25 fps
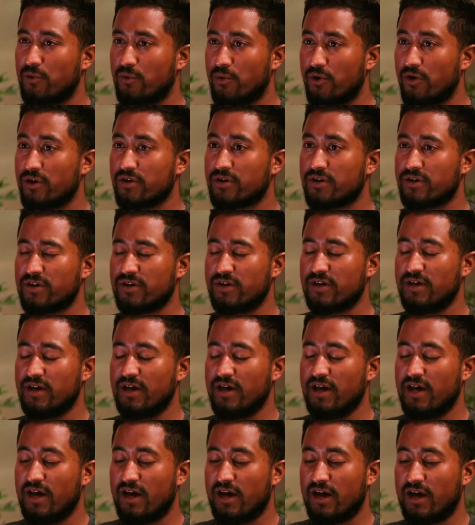work
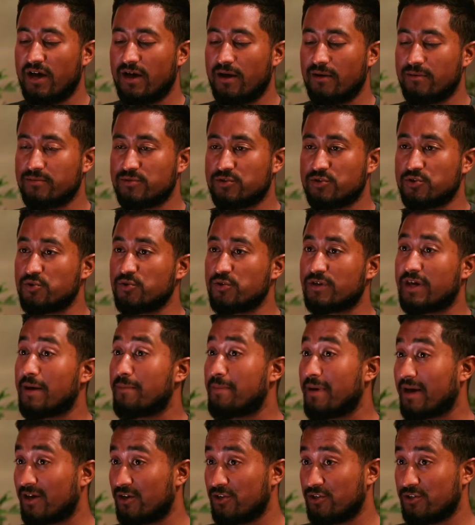to get
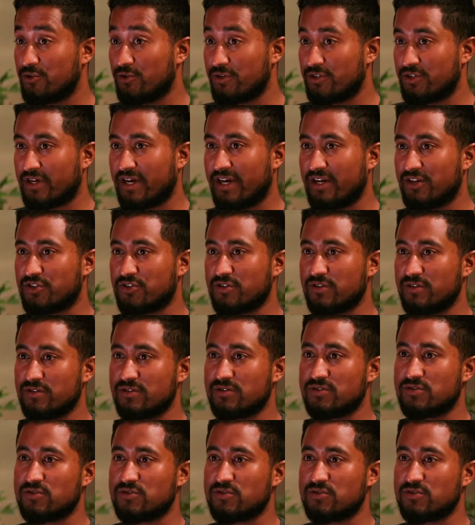back into education.